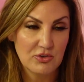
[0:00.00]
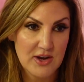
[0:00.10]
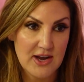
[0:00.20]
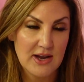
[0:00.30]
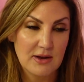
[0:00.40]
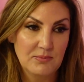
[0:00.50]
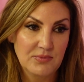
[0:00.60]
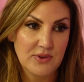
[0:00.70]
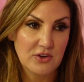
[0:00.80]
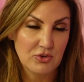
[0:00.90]
name,
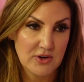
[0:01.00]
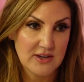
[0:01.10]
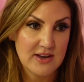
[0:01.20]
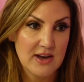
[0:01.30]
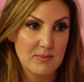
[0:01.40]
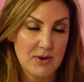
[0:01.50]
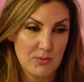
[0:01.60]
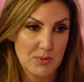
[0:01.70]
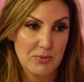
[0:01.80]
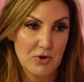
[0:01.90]
your nickname, and
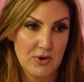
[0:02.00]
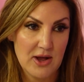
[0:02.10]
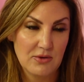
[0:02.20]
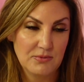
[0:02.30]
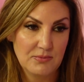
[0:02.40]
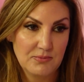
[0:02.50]
what pronoun.